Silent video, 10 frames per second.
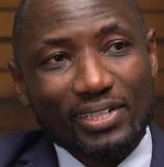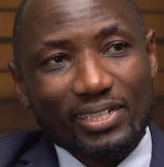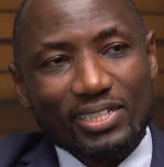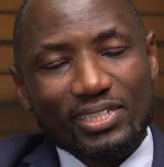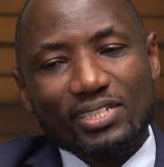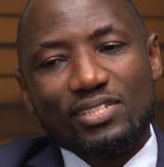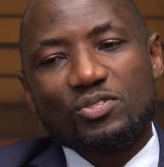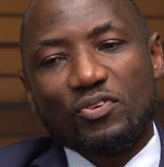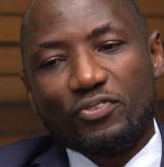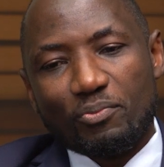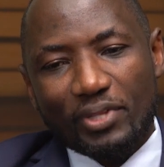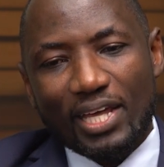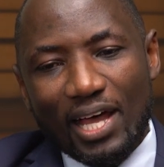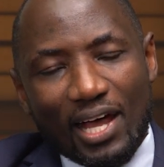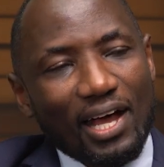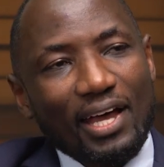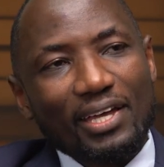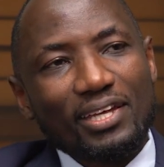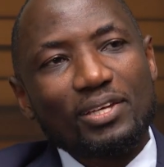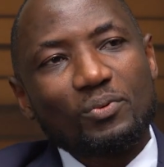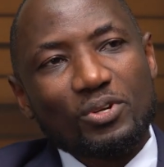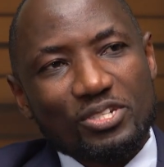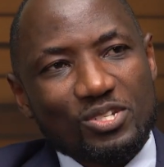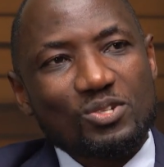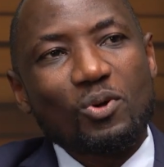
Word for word: Mm-hmm. So from there I wanted